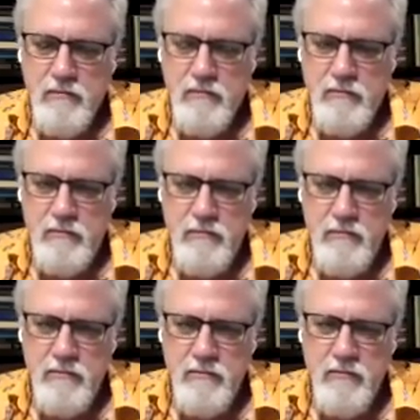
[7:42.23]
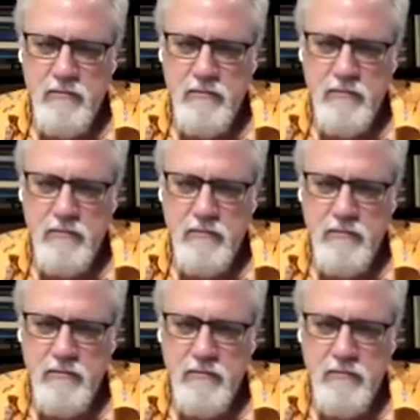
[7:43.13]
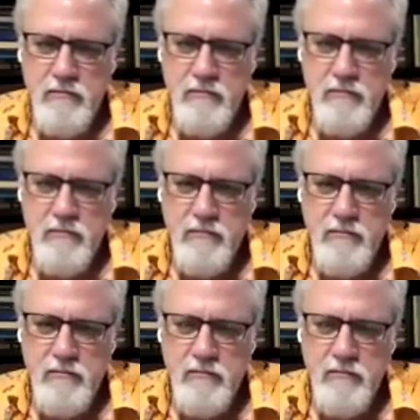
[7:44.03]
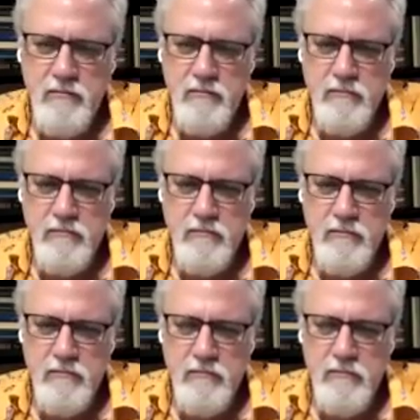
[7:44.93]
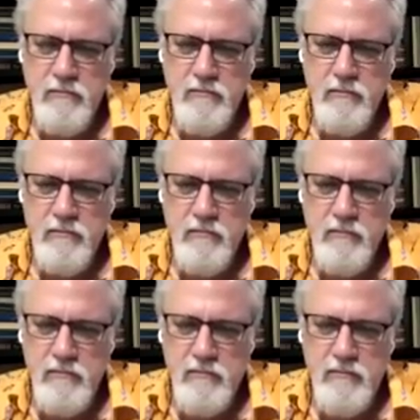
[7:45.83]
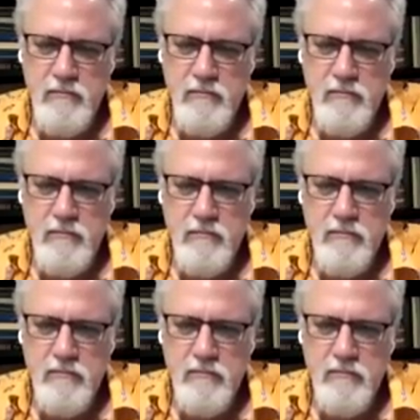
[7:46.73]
This person isn't speaking.